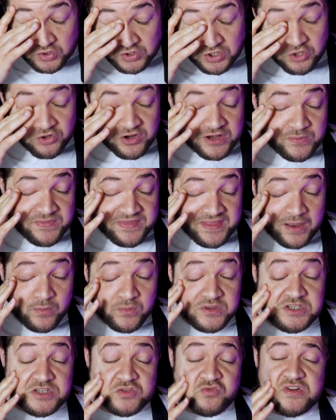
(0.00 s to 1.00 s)
agree with that,
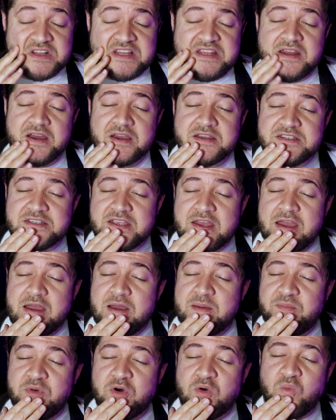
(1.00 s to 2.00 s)
which is really nice.
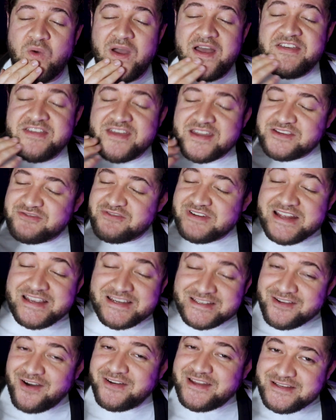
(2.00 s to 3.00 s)
But where things really
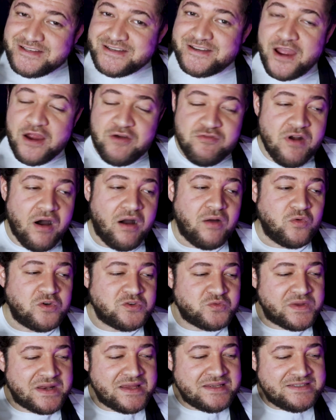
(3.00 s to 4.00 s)
started to go wrong
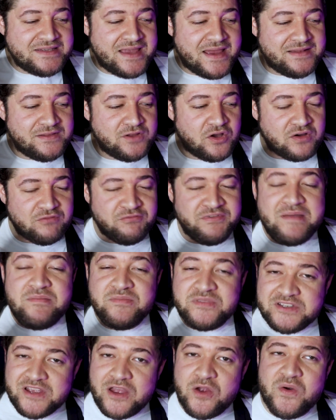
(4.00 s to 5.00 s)
was when I said, look,
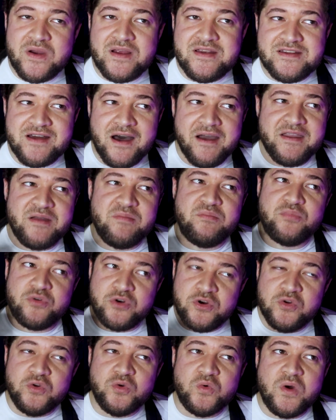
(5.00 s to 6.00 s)
Vimto and Iron
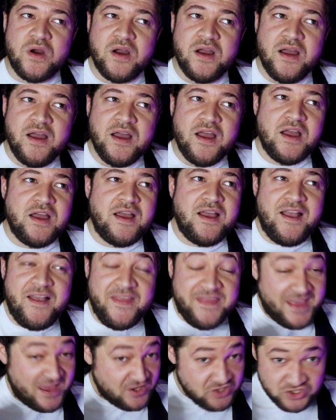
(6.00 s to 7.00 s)
Brew,
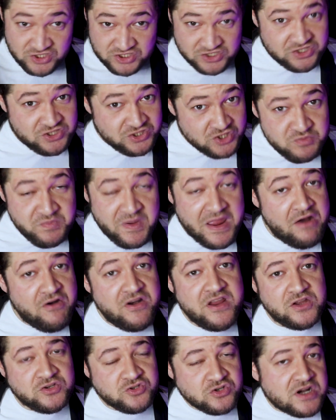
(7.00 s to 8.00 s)
they're just
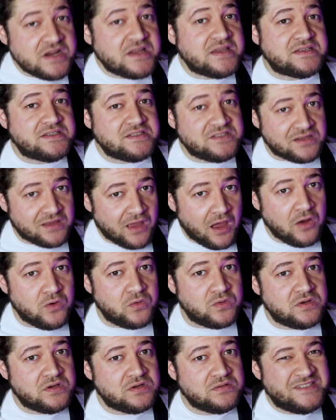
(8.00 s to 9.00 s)
superior drinks to
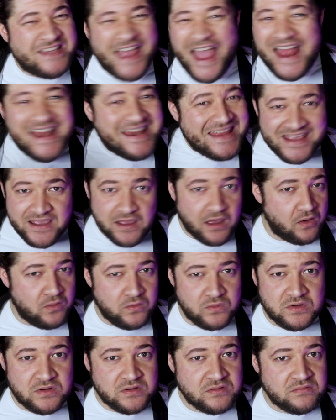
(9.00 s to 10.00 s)
Coke, to any
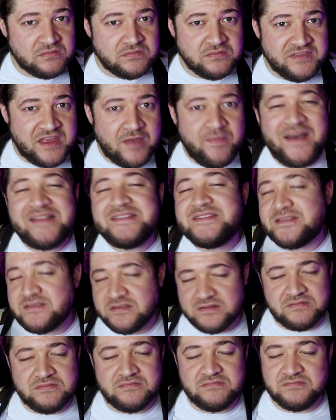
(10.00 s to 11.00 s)
Coke. They're better
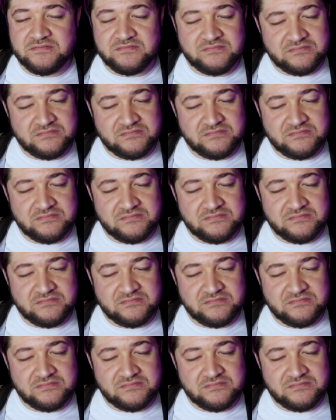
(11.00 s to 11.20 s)
than